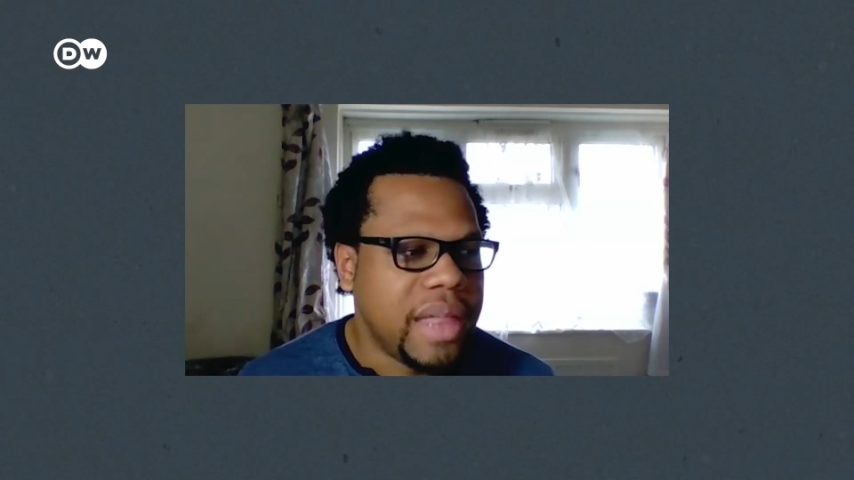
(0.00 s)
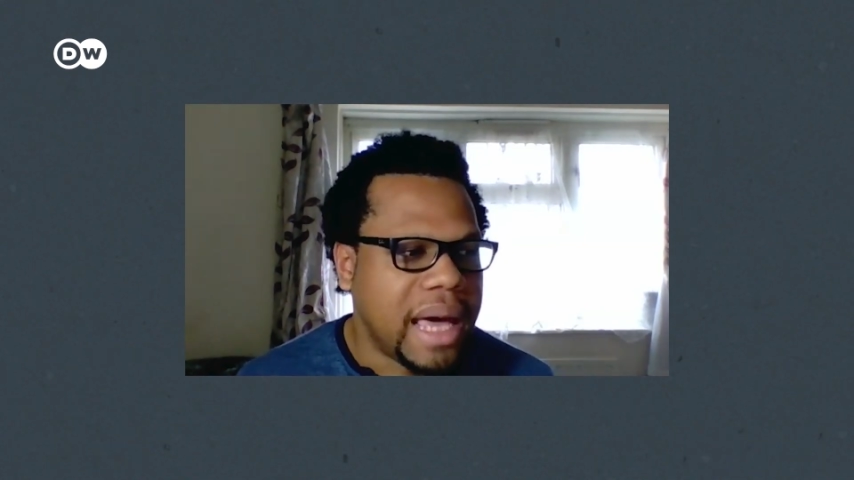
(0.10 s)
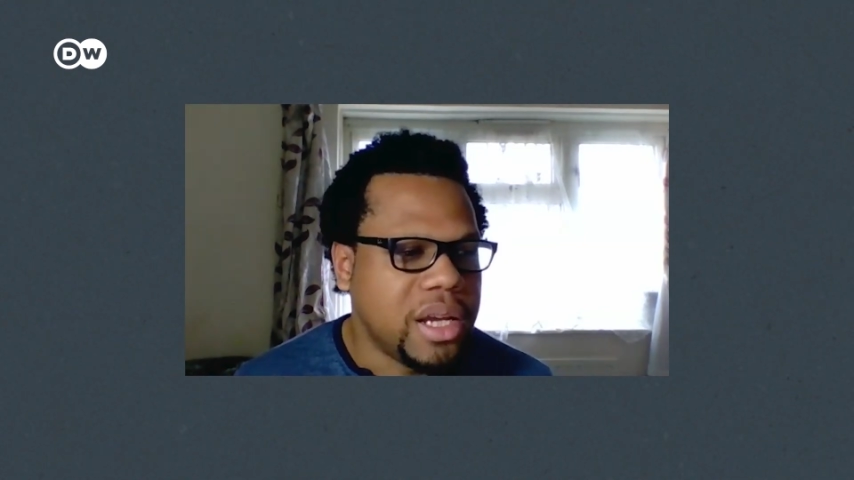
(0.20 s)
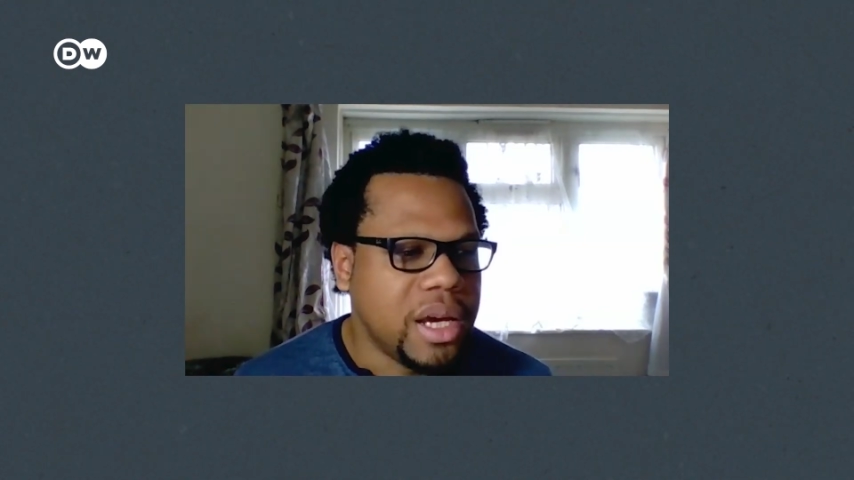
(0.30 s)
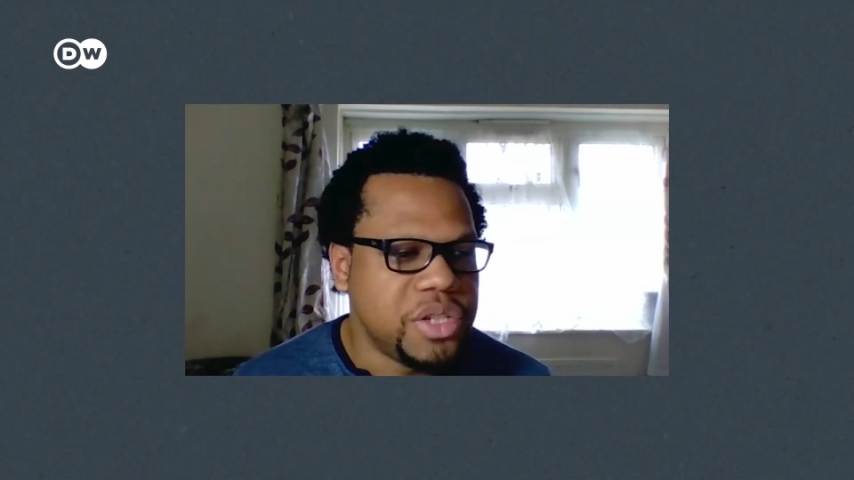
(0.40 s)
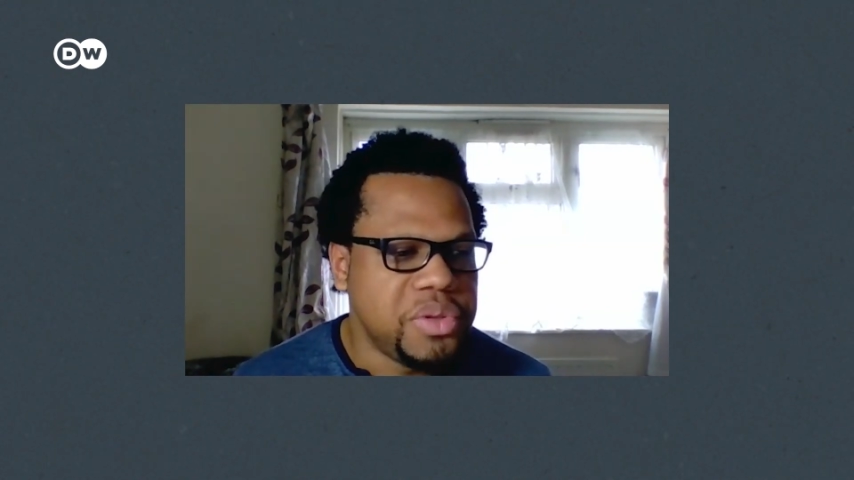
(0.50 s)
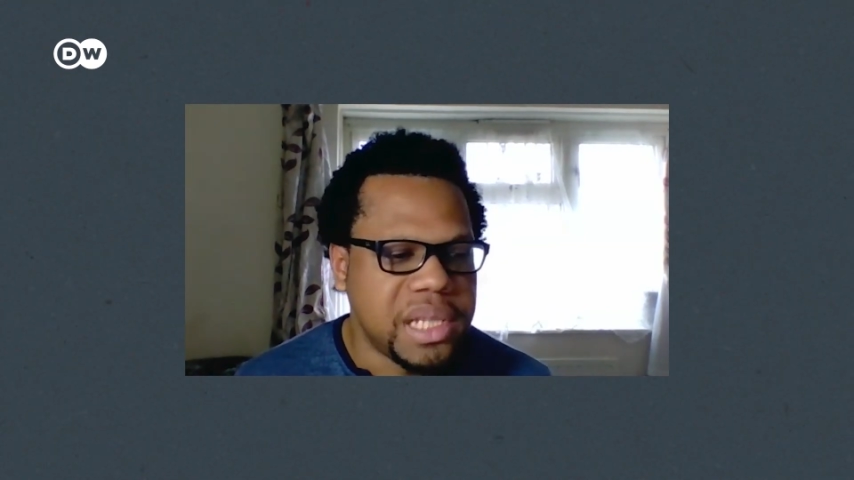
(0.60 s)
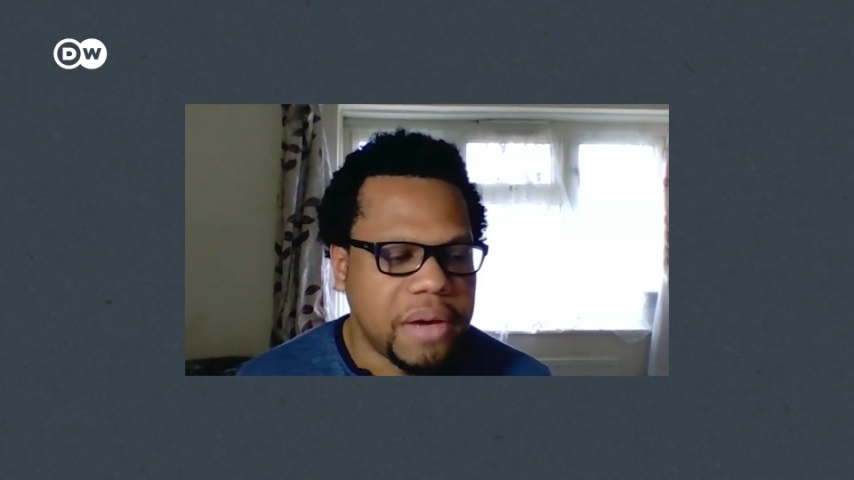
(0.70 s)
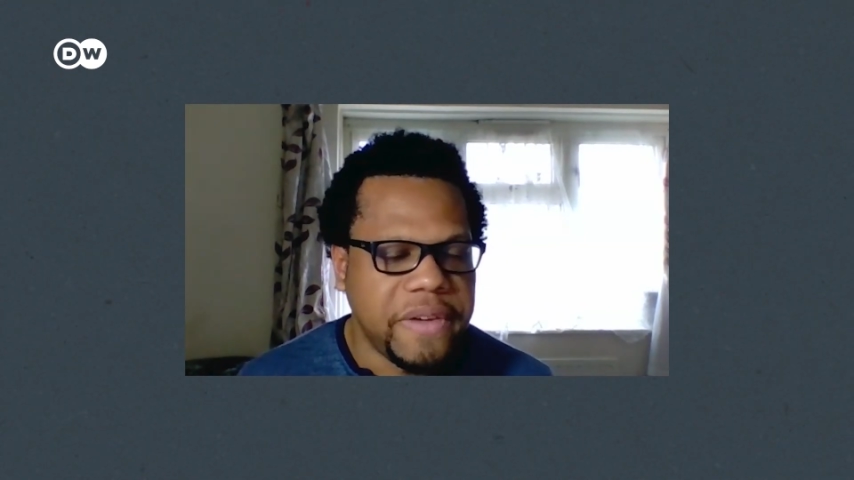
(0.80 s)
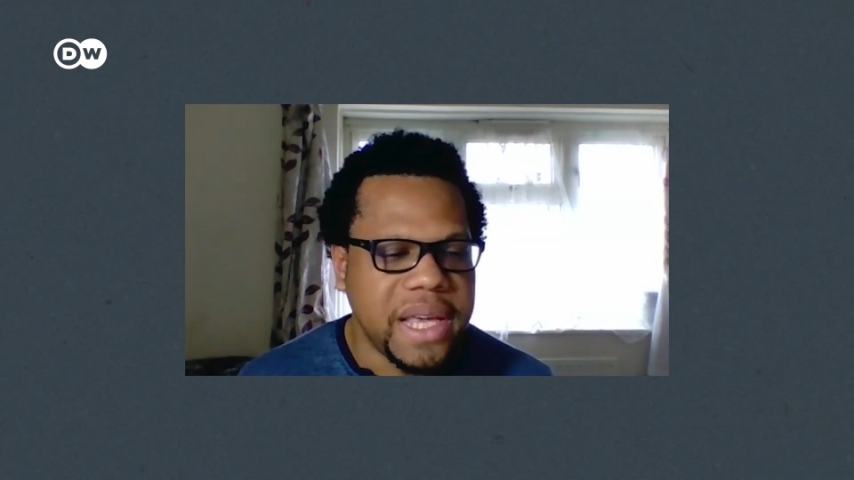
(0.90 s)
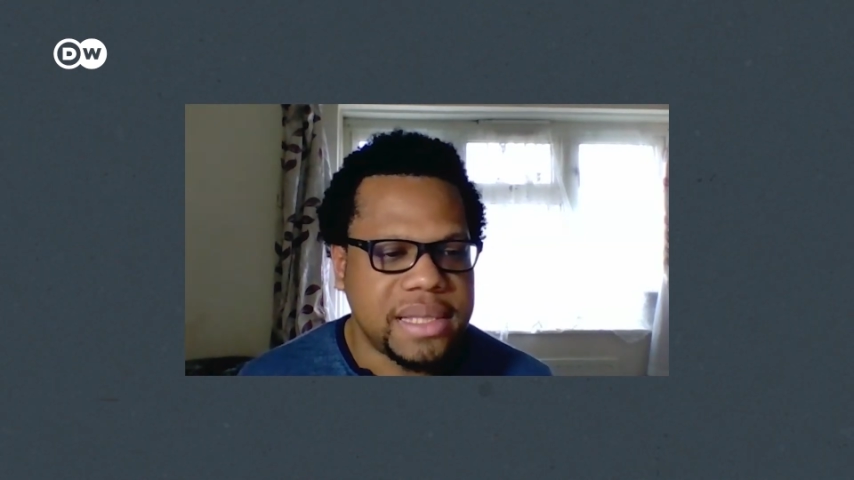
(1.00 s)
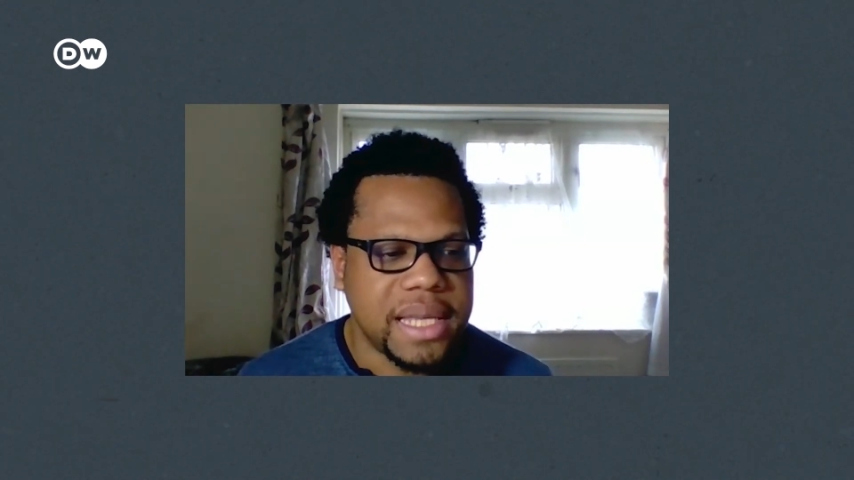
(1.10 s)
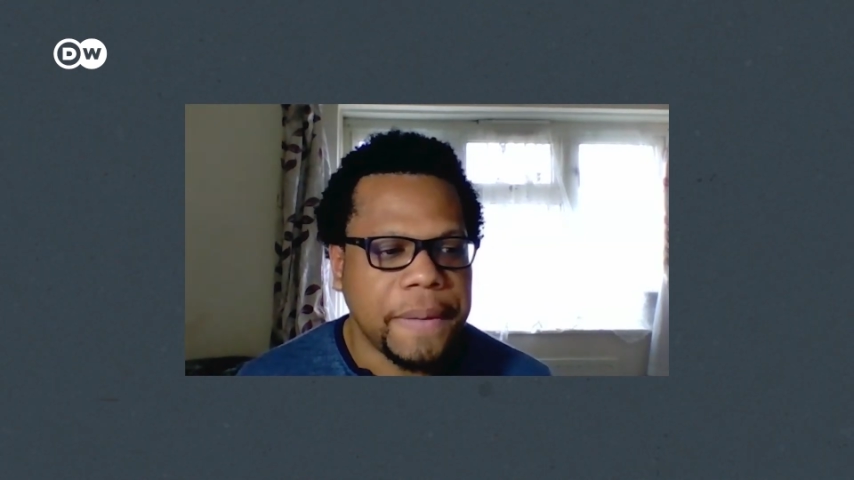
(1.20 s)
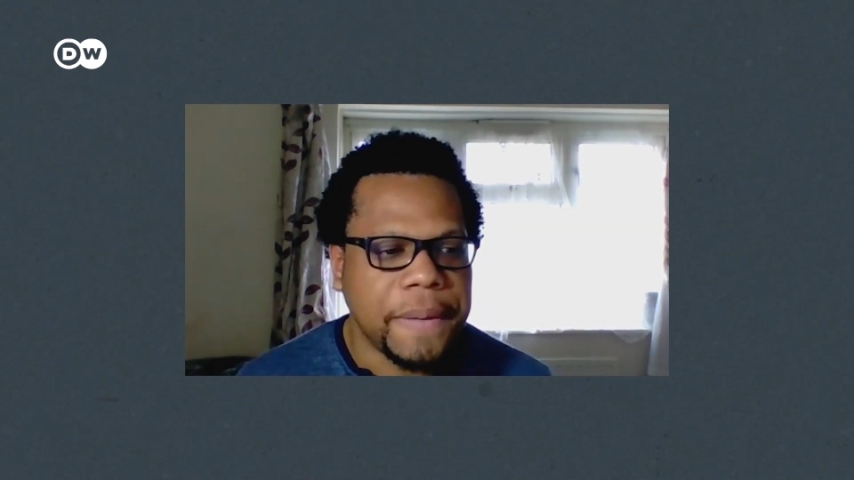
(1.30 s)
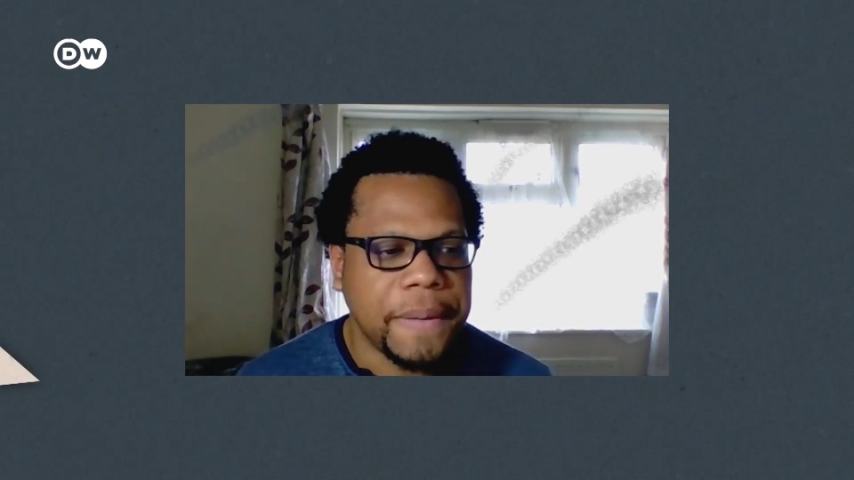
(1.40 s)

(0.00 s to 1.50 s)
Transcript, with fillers: that countries are facing.